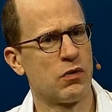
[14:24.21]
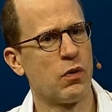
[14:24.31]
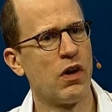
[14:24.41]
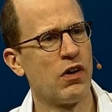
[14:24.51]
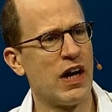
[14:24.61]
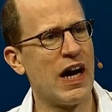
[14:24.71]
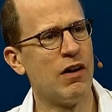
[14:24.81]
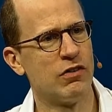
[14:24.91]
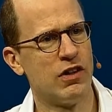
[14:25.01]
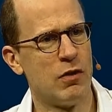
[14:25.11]
where you
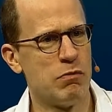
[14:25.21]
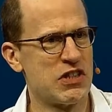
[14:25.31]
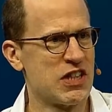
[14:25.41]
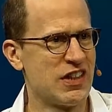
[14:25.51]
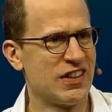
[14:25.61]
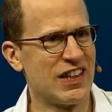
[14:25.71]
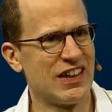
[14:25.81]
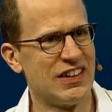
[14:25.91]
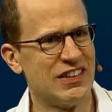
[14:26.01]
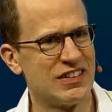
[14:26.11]
have machine
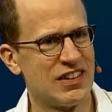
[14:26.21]
intelligence